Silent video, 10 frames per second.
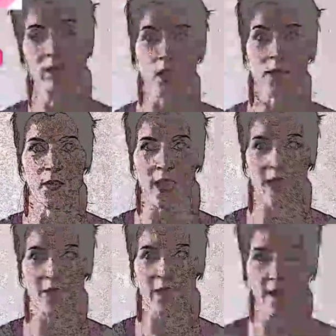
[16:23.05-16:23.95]
So
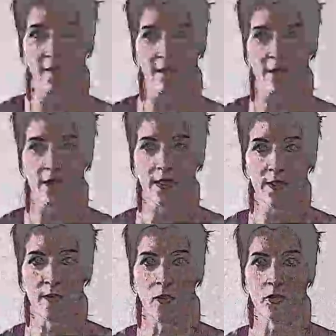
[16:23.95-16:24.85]
have the inverse
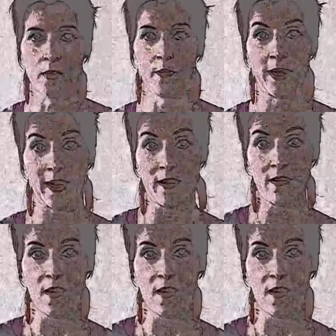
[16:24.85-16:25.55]
mojo pair,